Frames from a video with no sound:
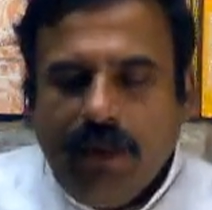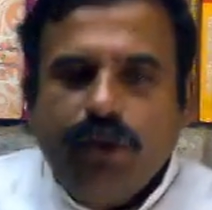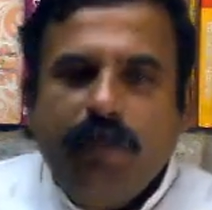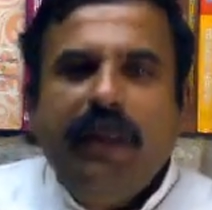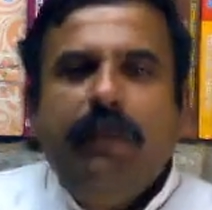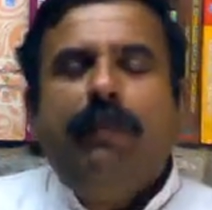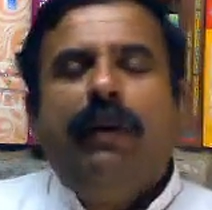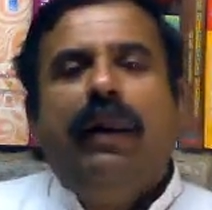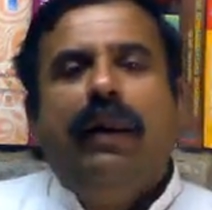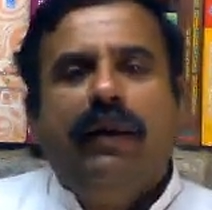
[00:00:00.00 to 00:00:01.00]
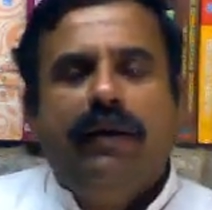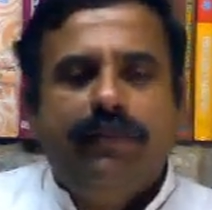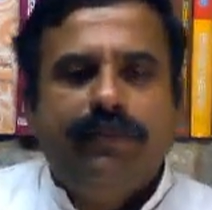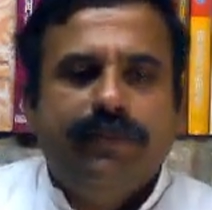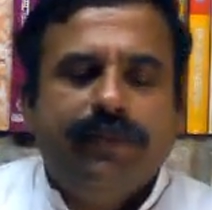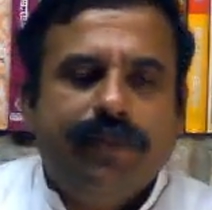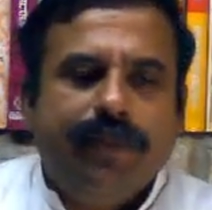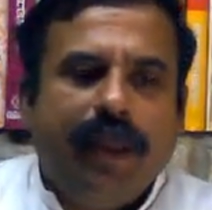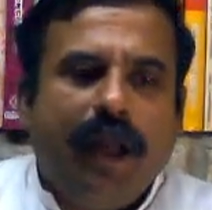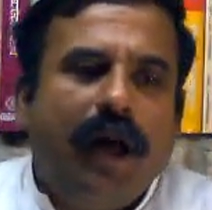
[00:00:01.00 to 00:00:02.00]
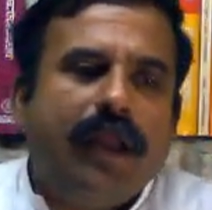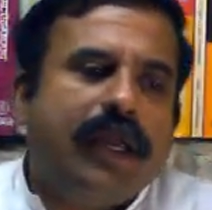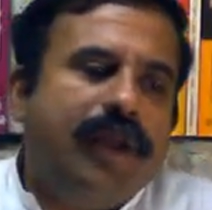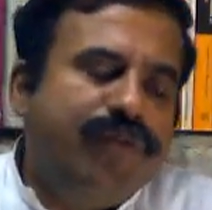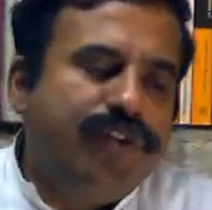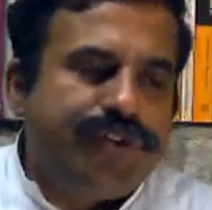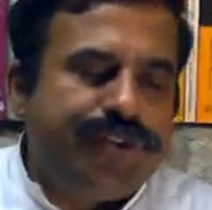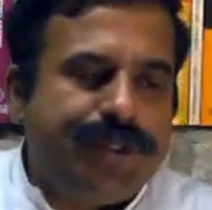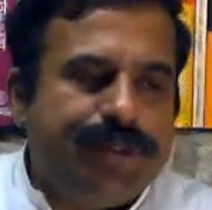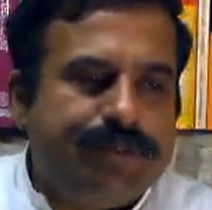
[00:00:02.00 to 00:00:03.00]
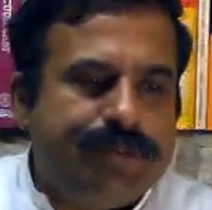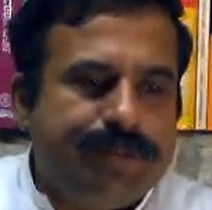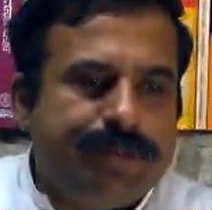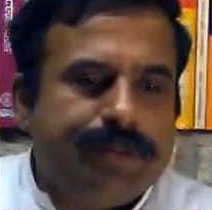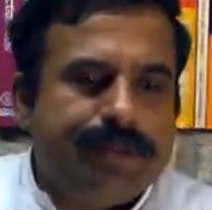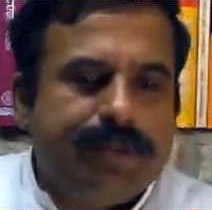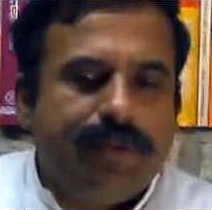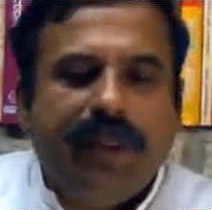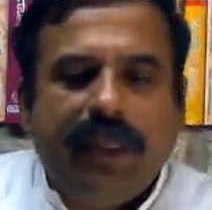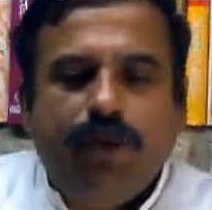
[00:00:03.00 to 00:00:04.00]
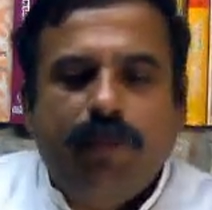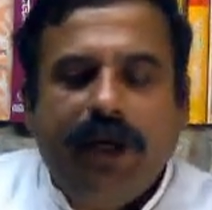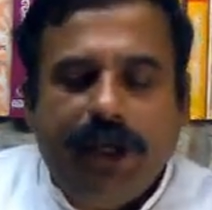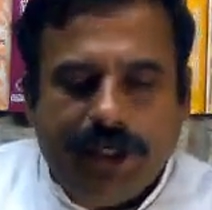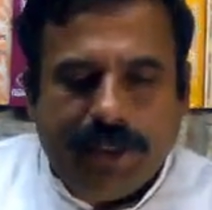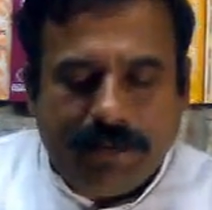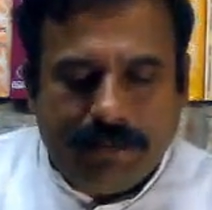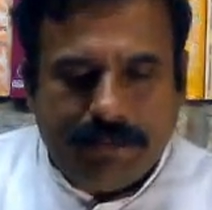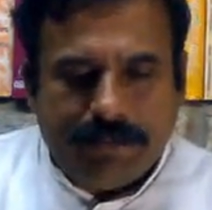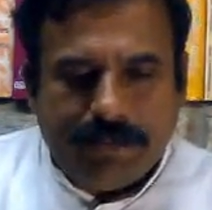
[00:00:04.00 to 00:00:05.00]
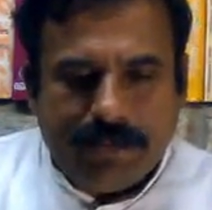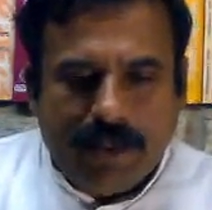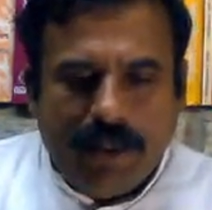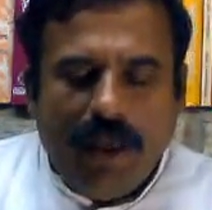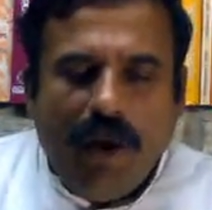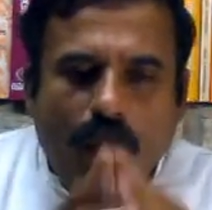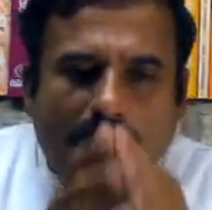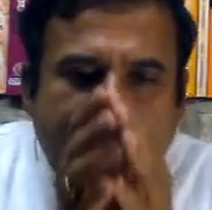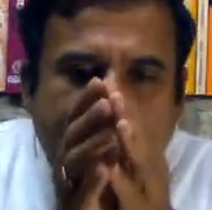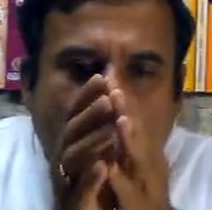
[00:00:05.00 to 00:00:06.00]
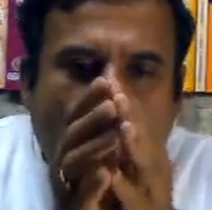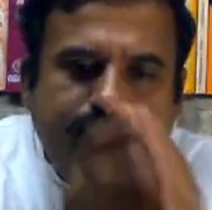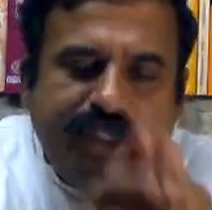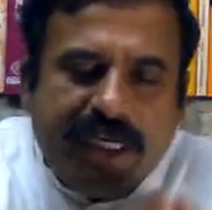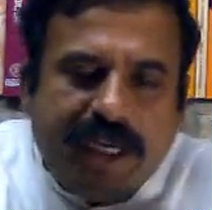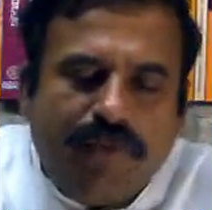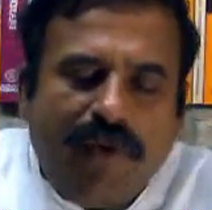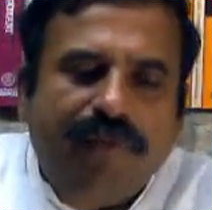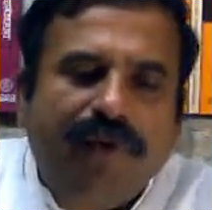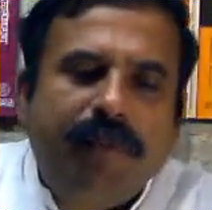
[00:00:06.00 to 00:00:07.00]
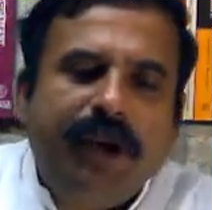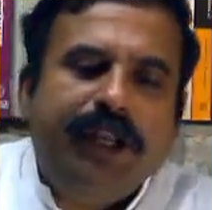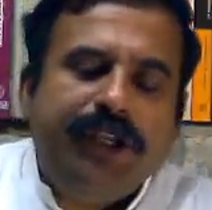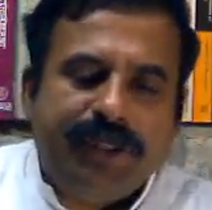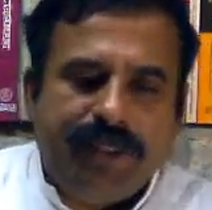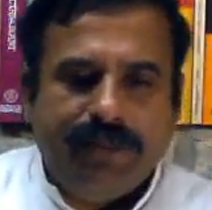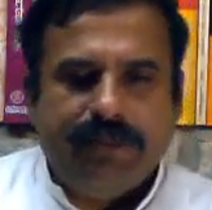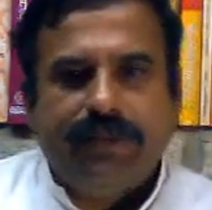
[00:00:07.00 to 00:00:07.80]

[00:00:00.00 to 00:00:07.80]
So many people are confused when they do meditation. Why is an object required for meditation?